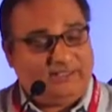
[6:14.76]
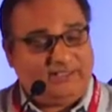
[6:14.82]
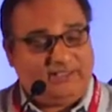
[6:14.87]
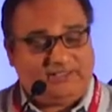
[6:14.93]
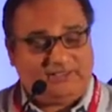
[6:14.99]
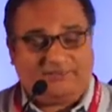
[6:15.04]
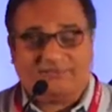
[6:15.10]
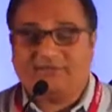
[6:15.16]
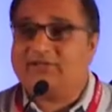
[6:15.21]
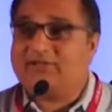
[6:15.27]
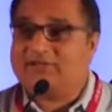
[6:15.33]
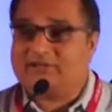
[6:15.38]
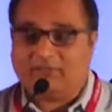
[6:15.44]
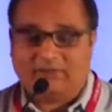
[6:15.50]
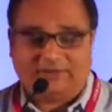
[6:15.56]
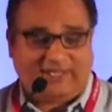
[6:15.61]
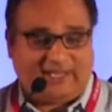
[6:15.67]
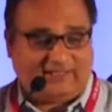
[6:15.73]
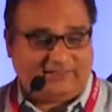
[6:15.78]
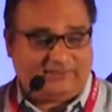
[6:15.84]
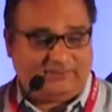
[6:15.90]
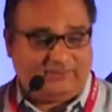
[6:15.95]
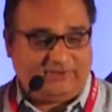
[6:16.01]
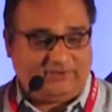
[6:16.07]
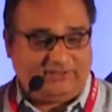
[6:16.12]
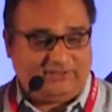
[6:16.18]
interference with
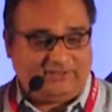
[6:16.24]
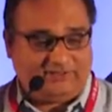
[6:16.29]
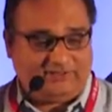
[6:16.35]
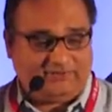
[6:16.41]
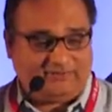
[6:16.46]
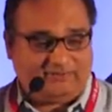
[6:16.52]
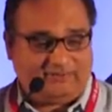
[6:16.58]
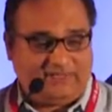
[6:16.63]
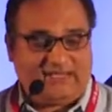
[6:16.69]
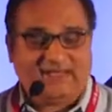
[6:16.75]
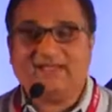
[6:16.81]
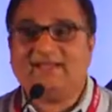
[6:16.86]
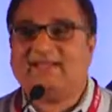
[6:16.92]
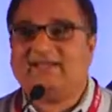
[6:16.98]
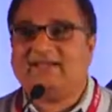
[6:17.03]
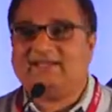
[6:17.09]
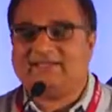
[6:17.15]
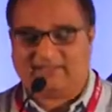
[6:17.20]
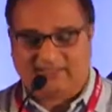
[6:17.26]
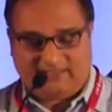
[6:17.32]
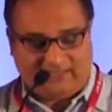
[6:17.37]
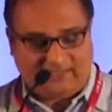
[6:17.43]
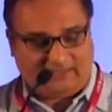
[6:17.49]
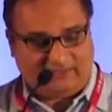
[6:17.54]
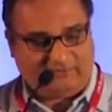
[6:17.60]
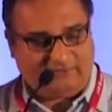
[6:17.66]
activities, increased
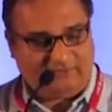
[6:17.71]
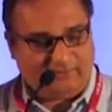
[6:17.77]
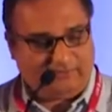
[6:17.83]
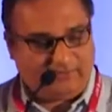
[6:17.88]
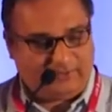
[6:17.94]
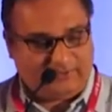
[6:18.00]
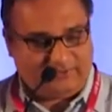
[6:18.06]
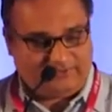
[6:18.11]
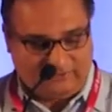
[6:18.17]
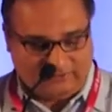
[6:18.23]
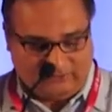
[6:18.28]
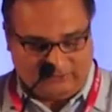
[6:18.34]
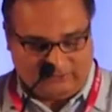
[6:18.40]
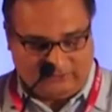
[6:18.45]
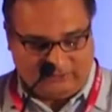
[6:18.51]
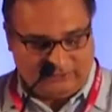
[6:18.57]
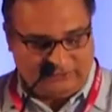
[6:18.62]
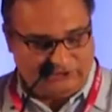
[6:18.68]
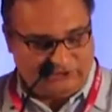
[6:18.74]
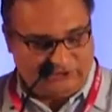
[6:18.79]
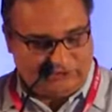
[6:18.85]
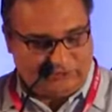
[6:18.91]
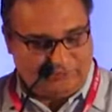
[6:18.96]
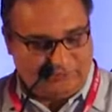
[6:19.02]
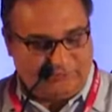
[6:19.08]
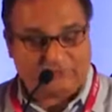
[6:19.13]
caregiver burden, and
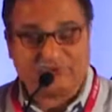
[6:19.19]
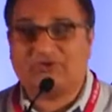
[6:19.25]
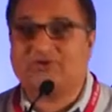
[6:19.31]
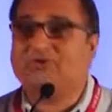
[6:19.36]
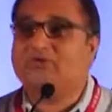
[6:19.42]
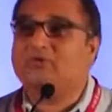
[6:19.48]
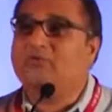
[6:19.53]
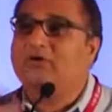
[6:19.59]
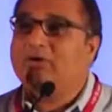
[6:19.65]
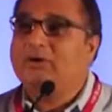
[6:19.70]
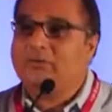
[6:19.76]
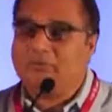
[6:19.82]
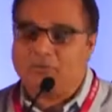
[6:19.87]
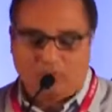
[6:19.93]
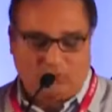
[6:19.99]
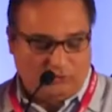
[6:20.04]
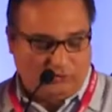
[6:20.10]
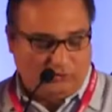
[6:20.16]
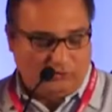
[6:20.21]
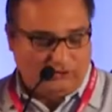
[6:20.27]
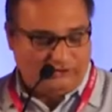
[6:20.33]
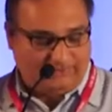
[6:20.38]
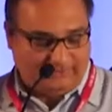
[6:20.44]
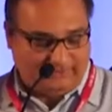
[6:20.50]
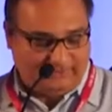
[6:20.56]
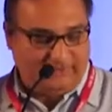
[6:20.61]
contributes to more
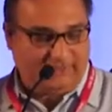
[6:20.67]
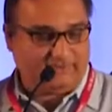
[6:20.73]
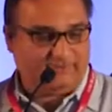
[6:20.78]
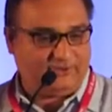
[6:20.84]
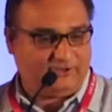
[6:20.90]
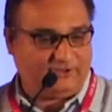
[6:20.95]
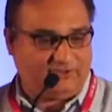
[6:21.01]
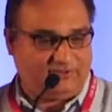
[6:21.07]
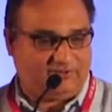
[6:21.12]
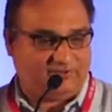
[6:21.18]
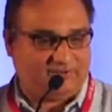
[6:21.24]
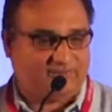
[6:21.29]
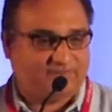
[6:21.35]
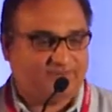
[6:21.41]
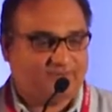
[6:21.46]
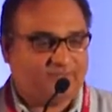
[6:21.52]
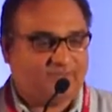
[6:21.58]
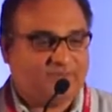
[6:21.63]
hospital admissions.